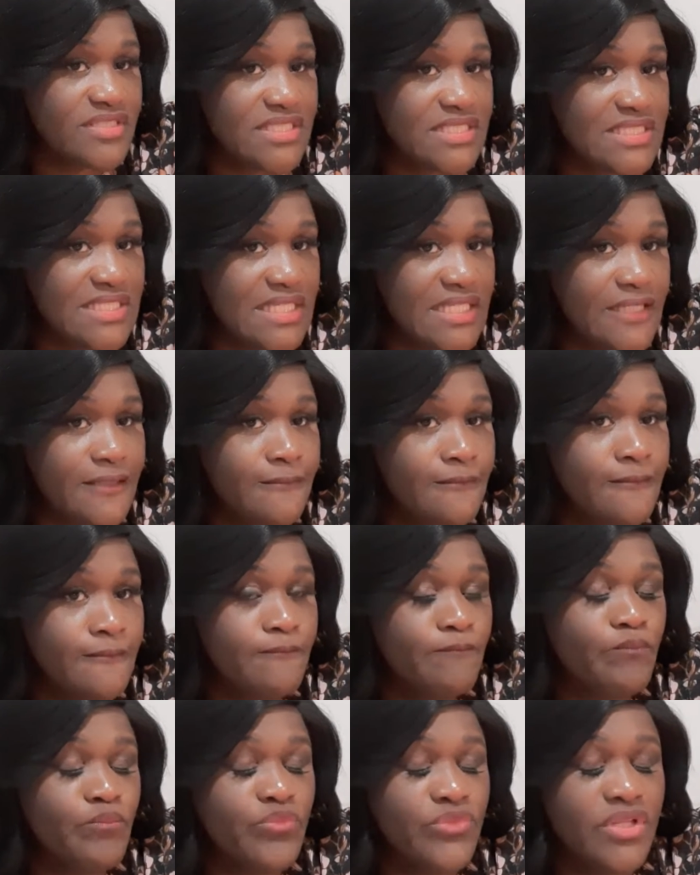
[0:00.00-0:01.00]
C.
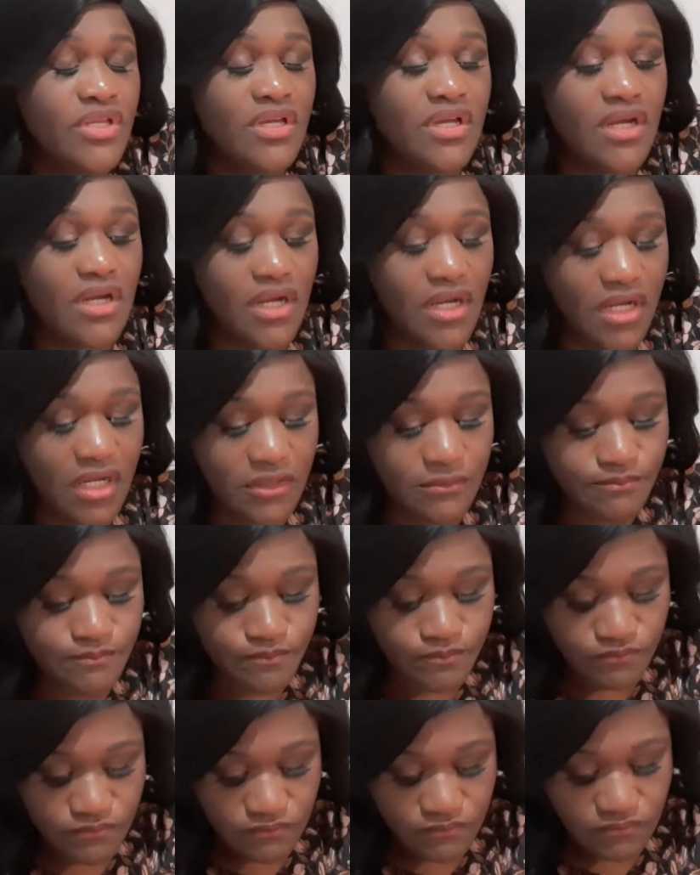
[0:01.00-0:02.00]

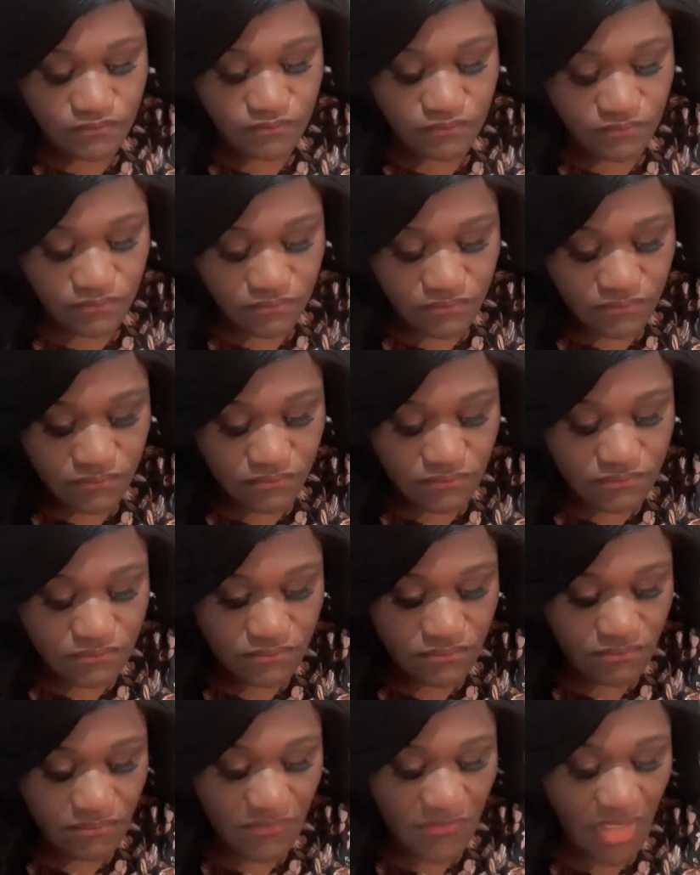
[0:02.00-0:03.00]
Um,
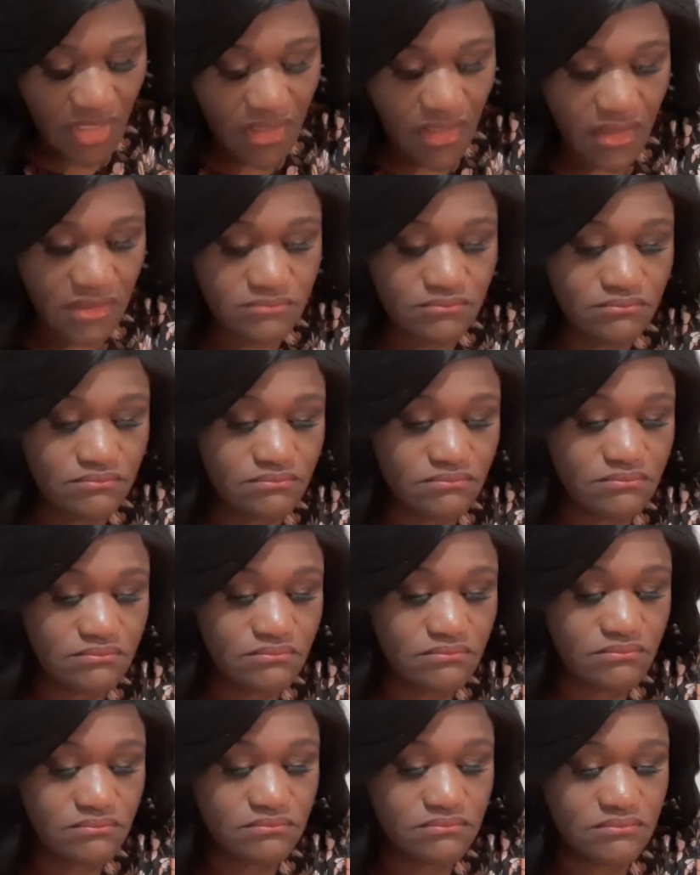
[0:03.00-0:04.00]
um,
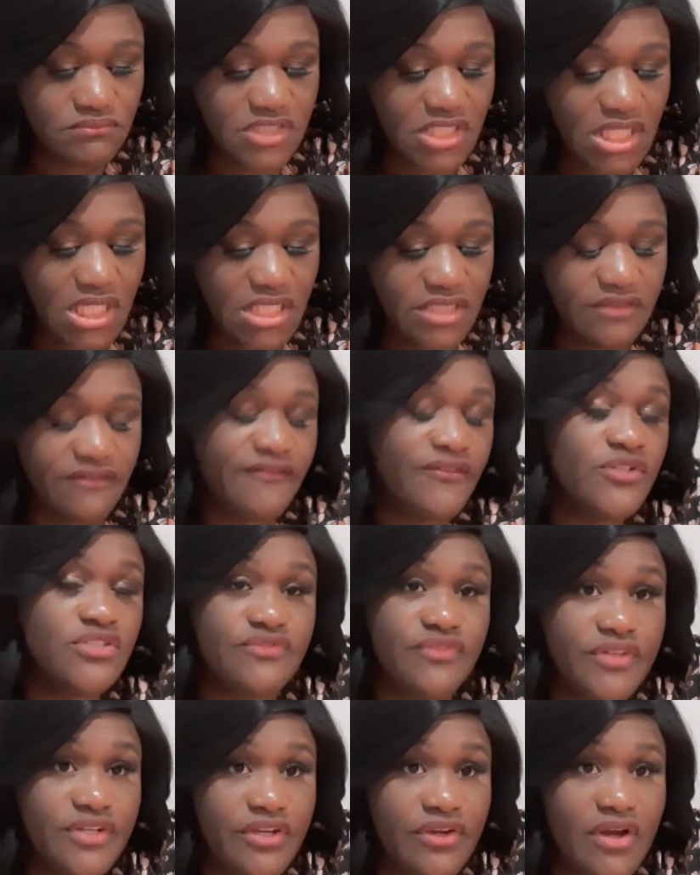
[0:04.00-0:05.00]
on the
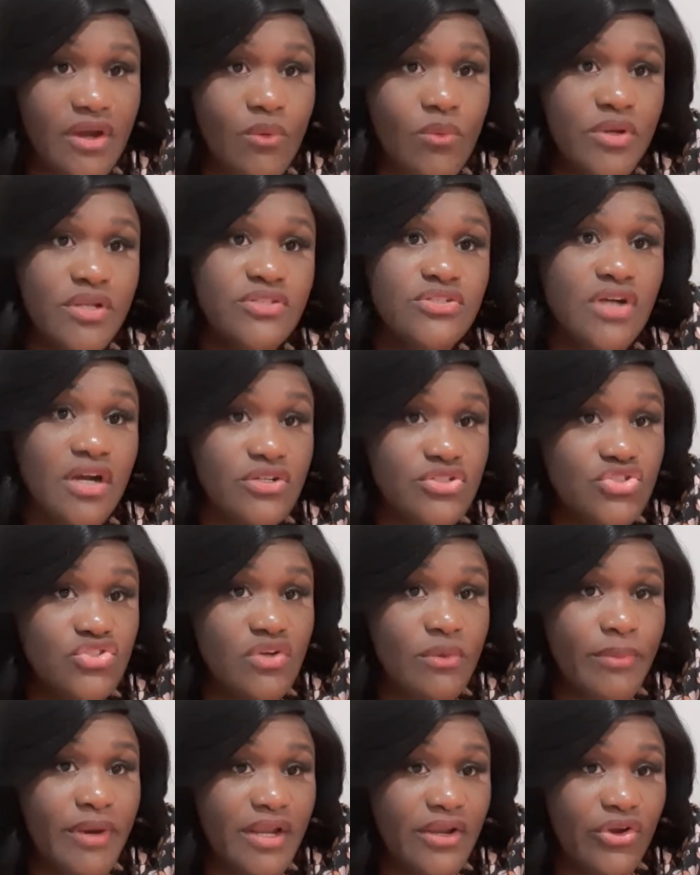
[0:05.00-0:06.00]
first video, I want to talk to
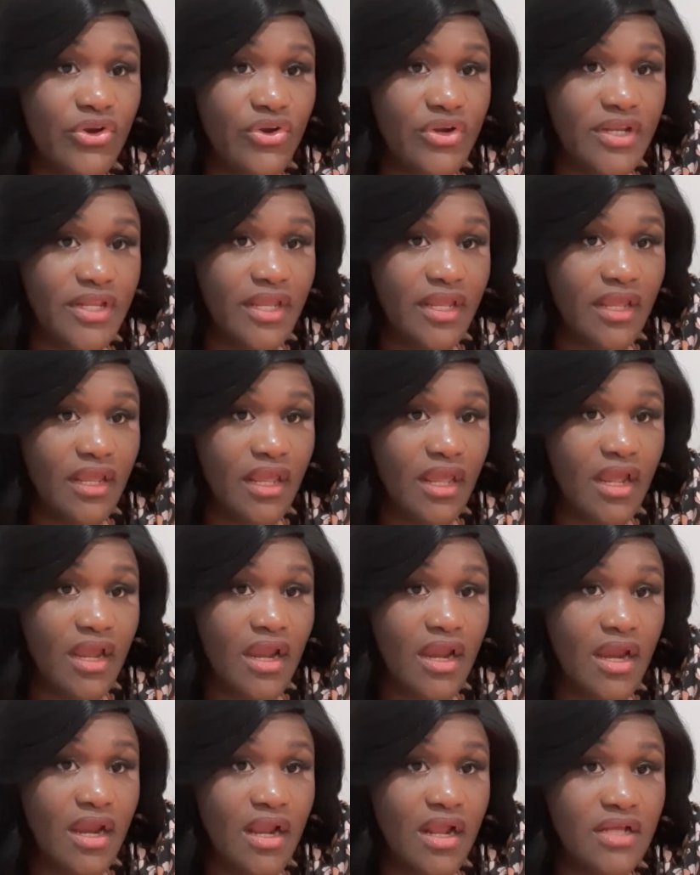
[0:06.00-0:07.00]
you about early
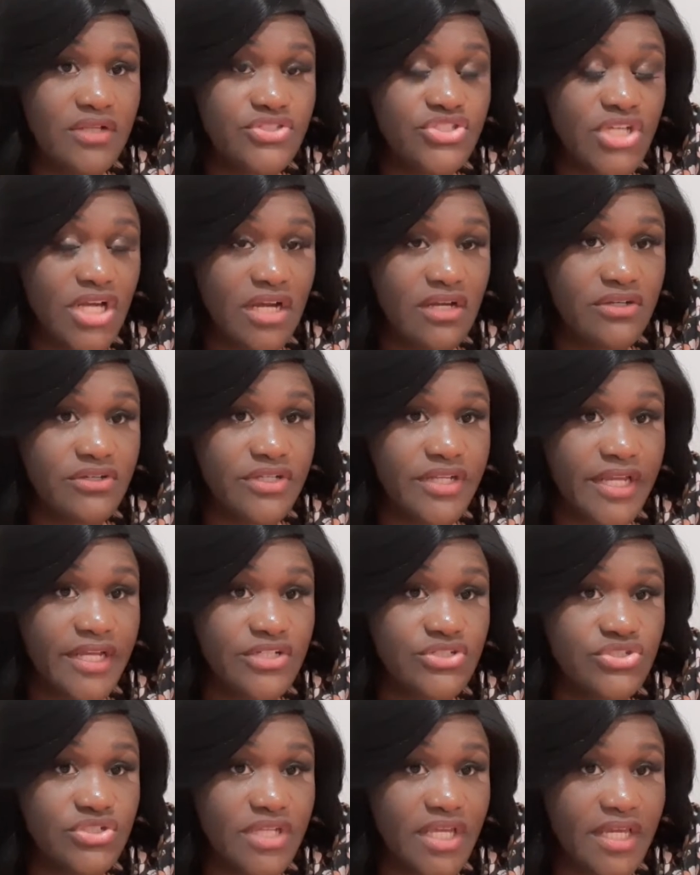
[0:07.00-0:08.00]
childhood
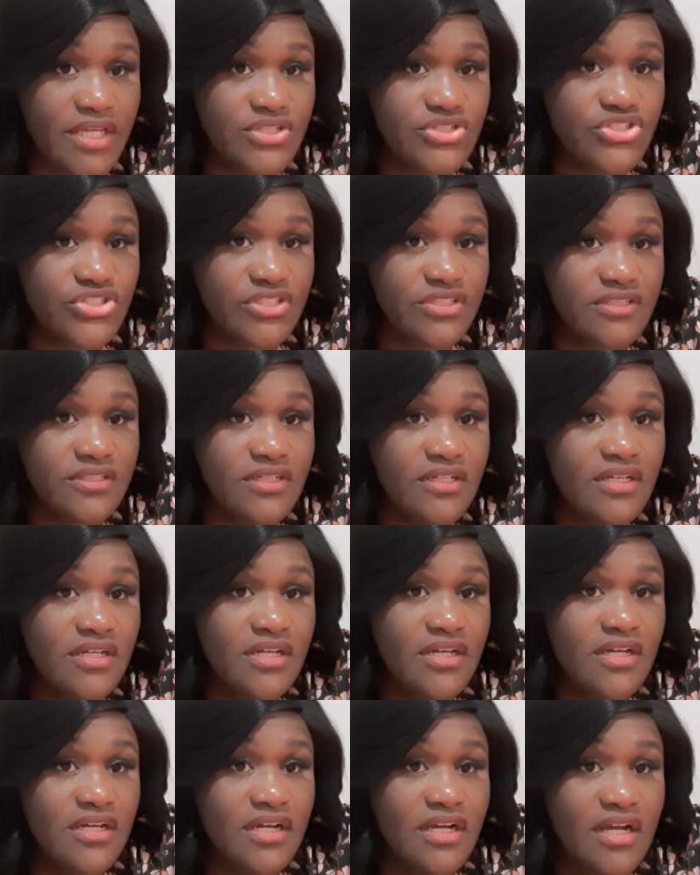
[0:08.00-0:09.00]
education.
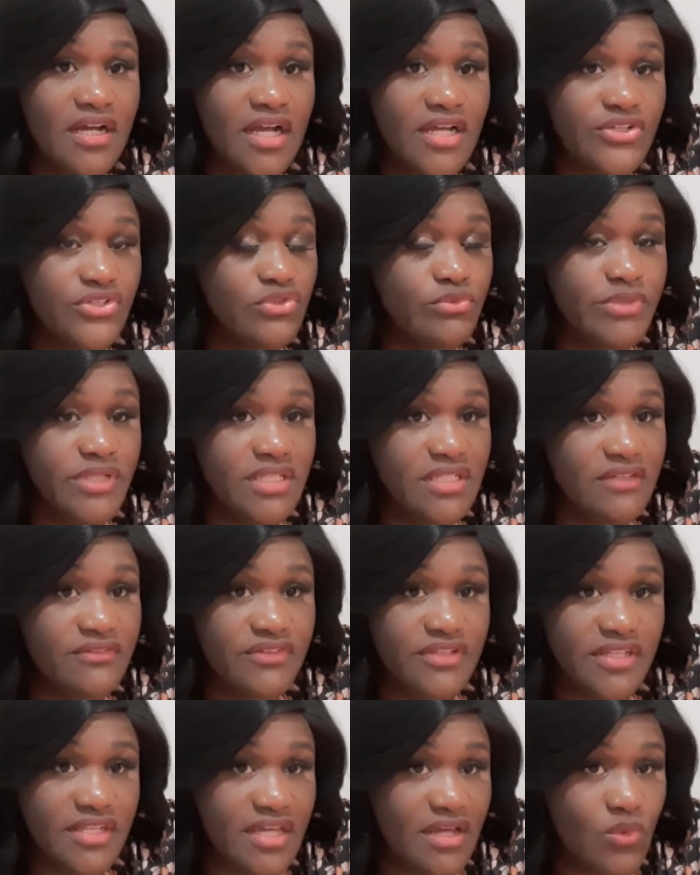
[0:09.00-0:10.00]
I do believe
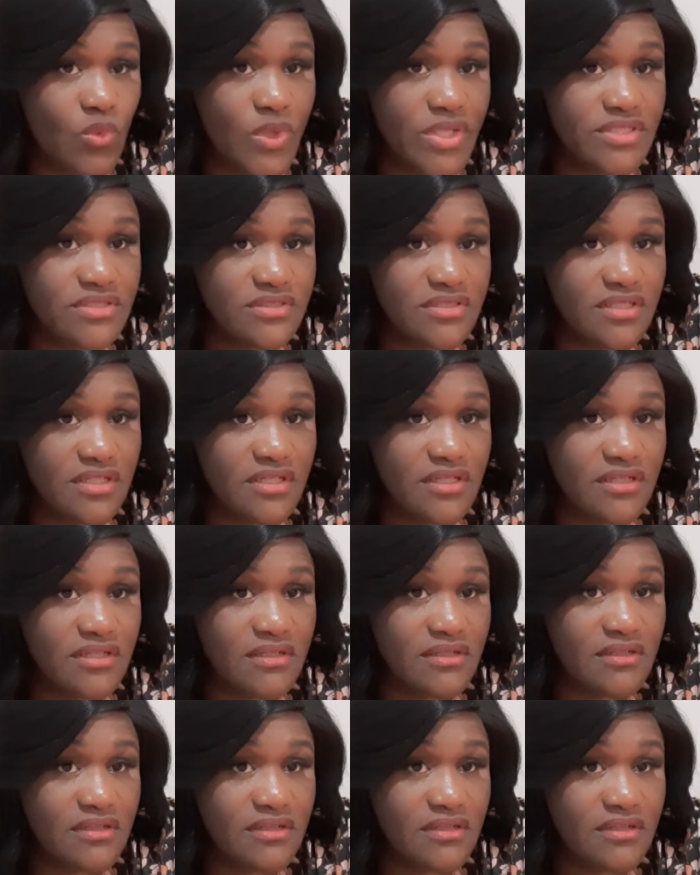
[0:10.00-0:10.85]
in not wasting